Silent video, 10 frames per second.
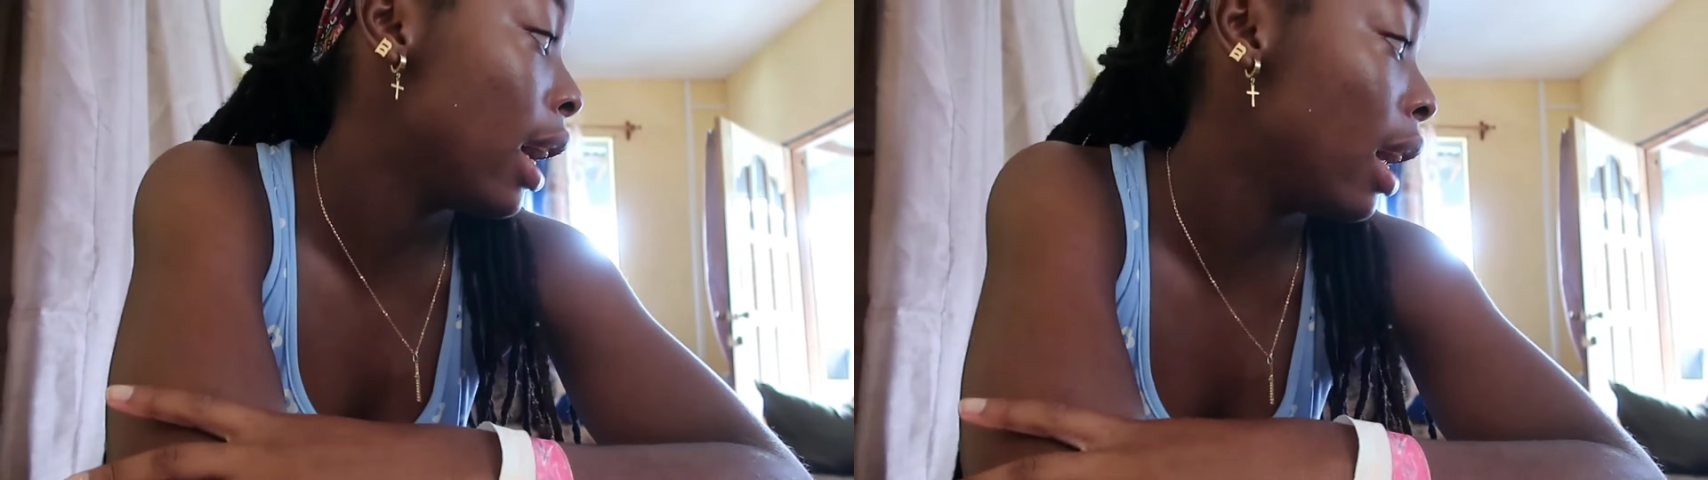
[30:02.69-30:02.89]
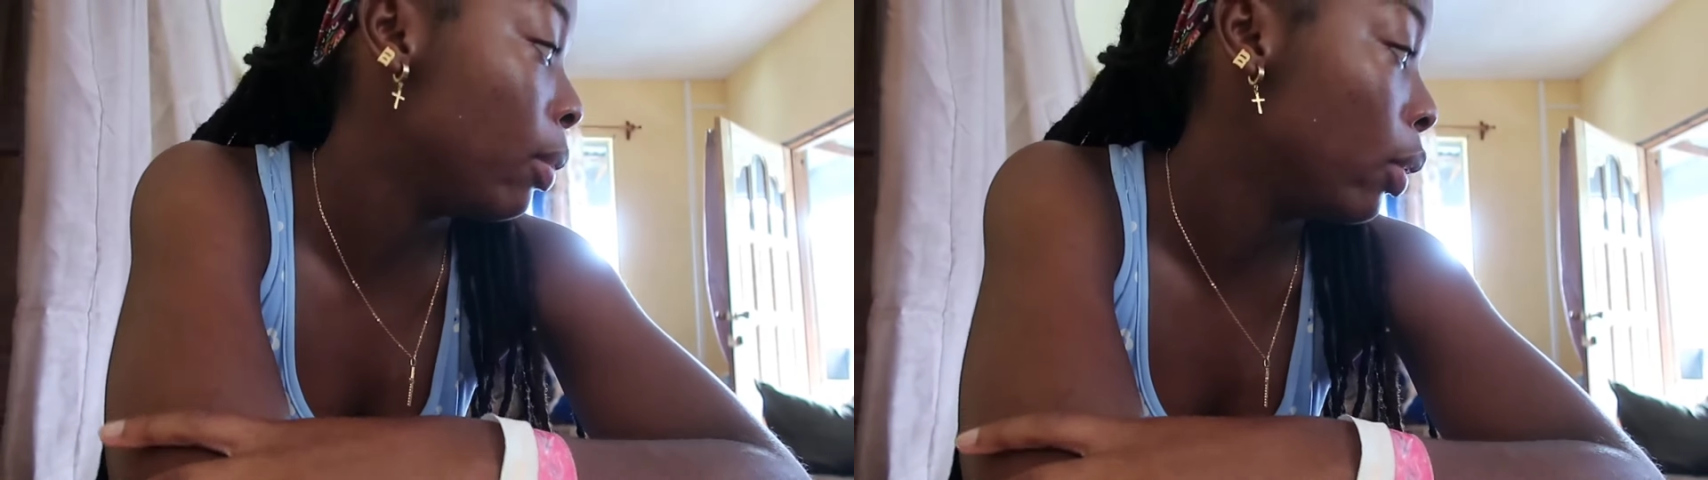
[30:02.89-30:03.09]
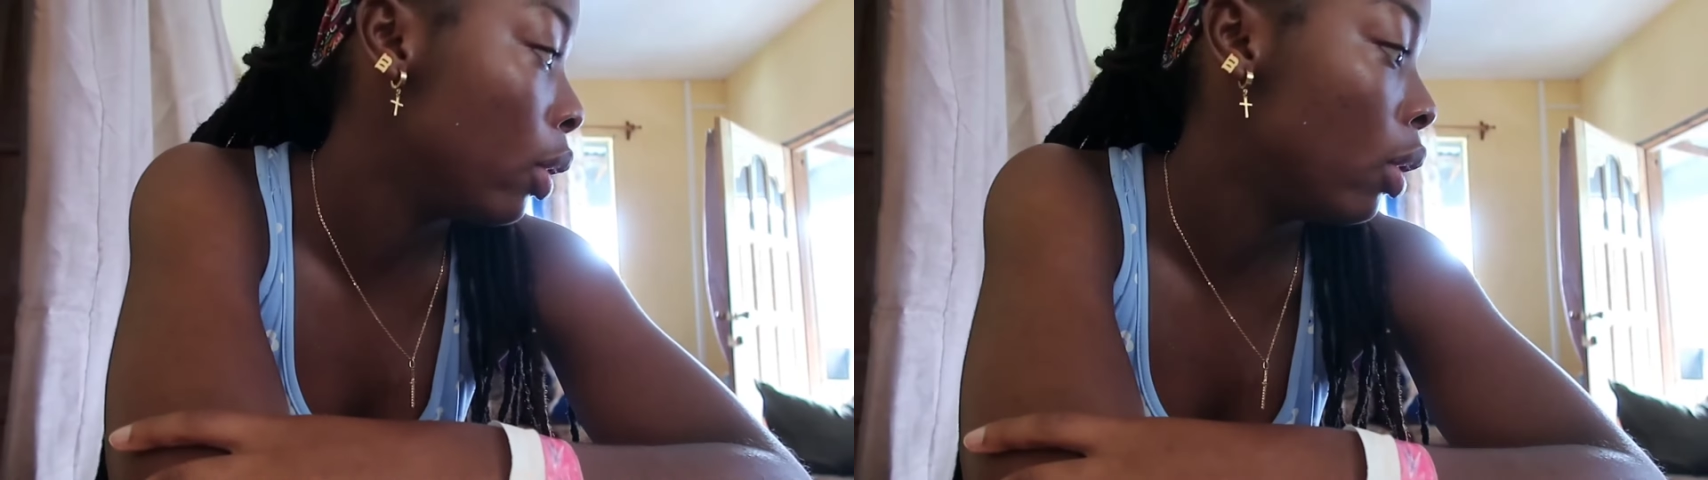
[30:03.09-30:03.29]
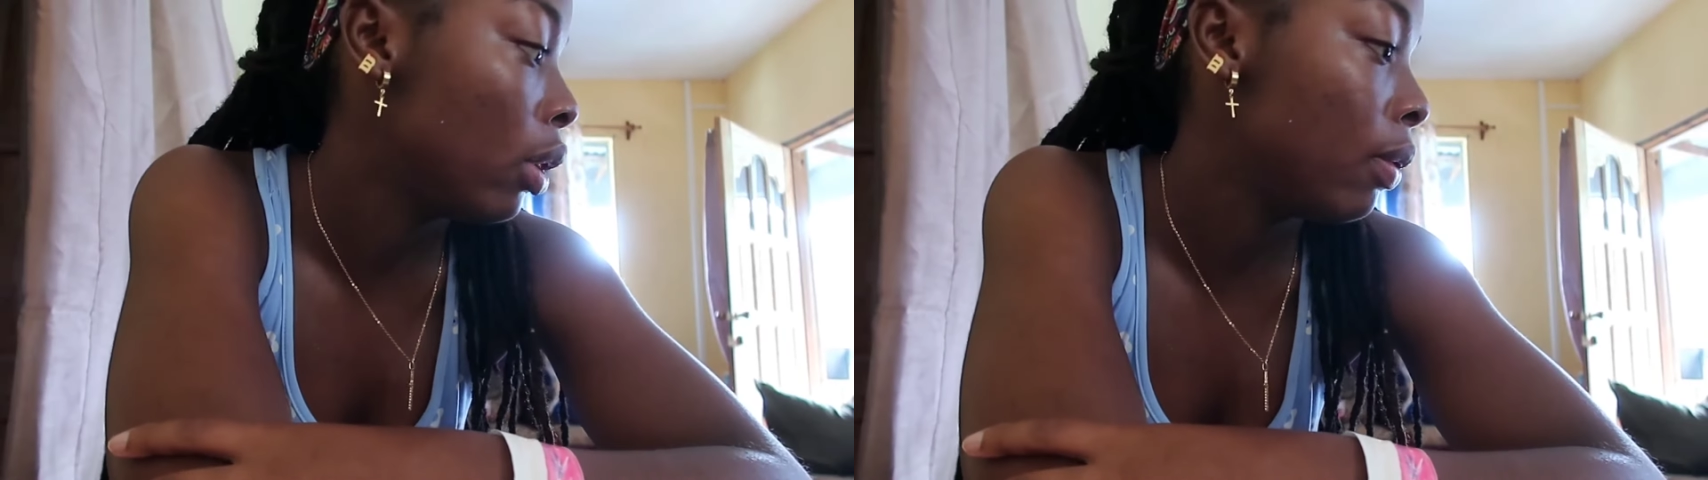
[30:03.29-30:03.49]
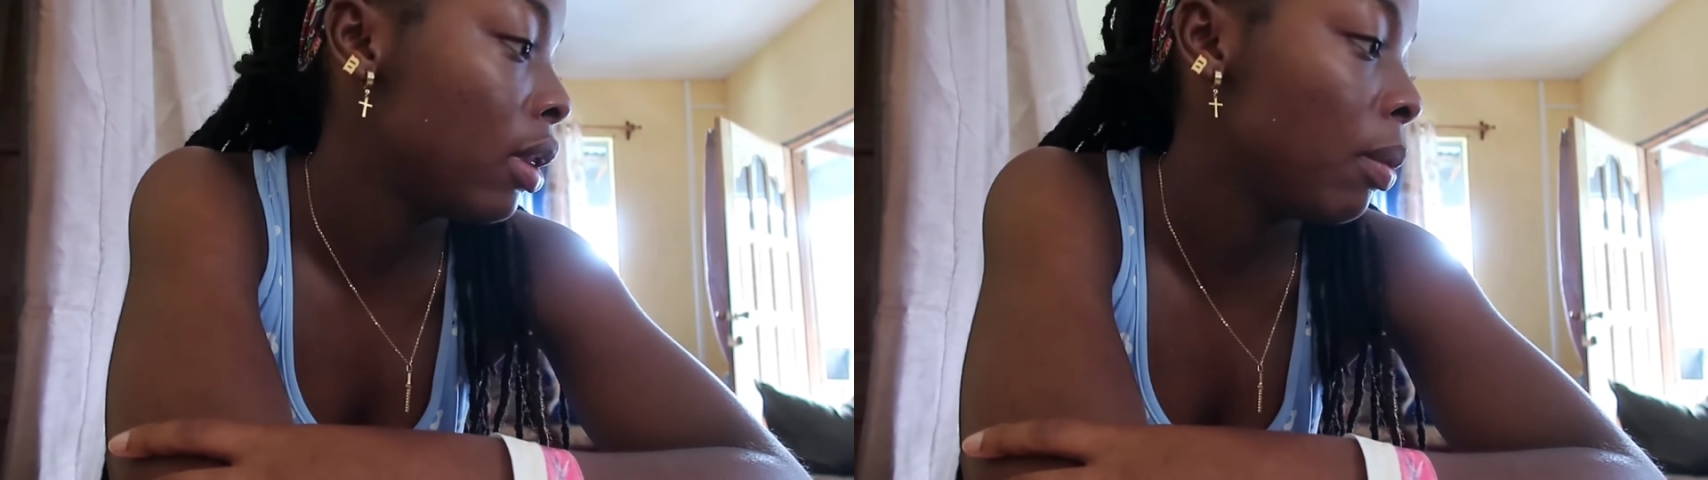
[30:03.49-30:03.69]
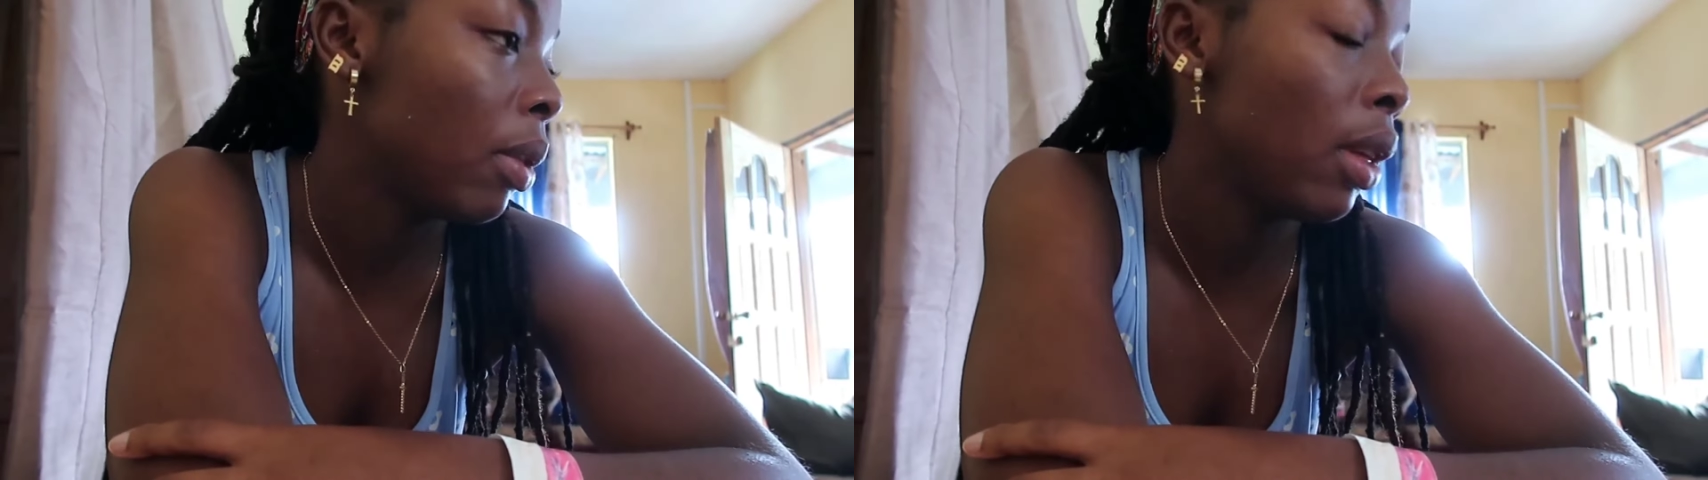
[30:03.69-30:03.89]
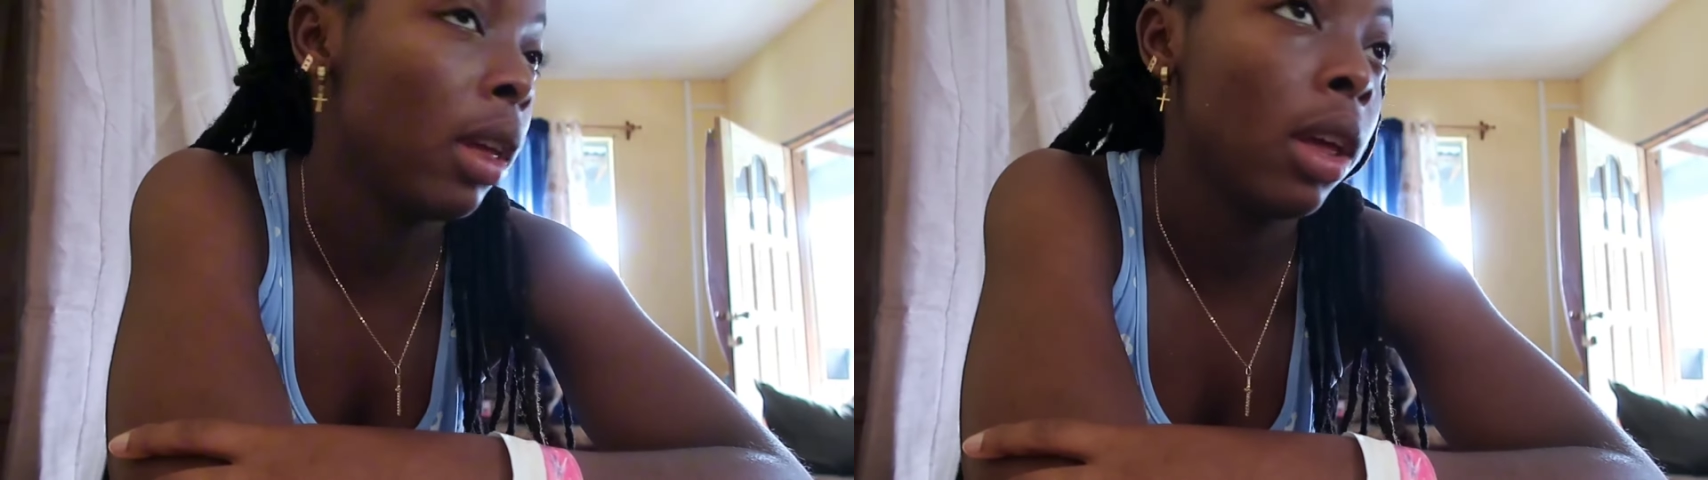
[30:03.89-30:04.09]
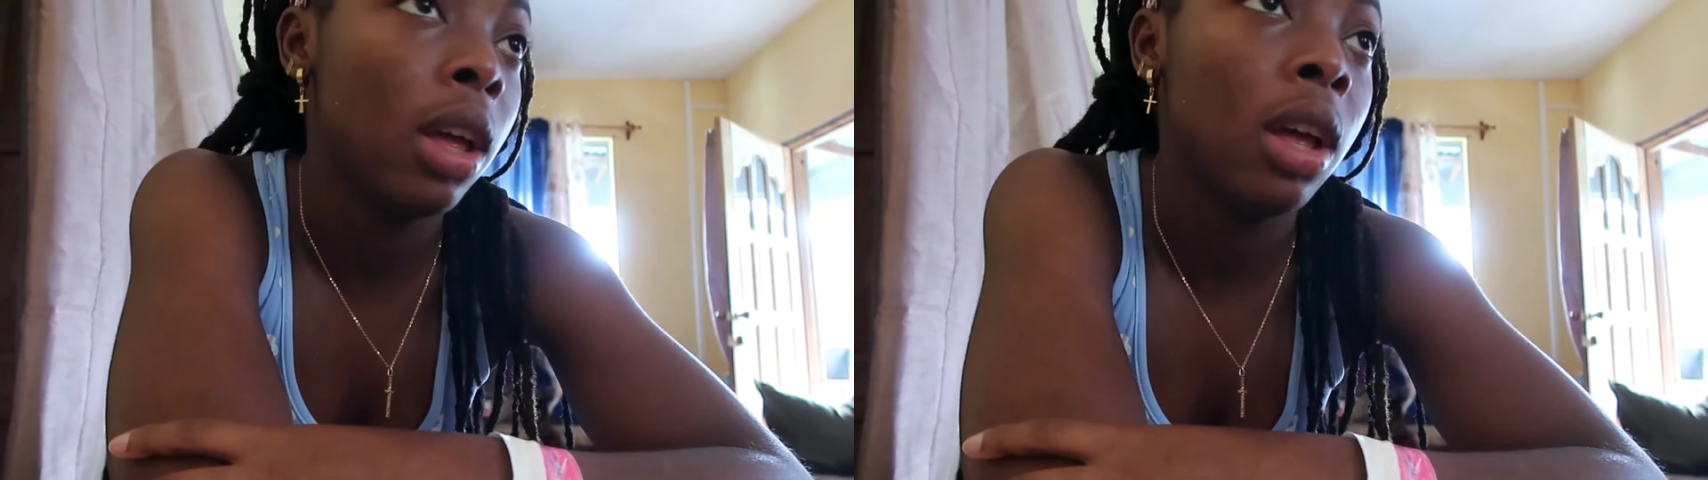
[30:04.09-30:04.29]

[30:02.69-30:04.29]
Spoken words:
cardboard out of something.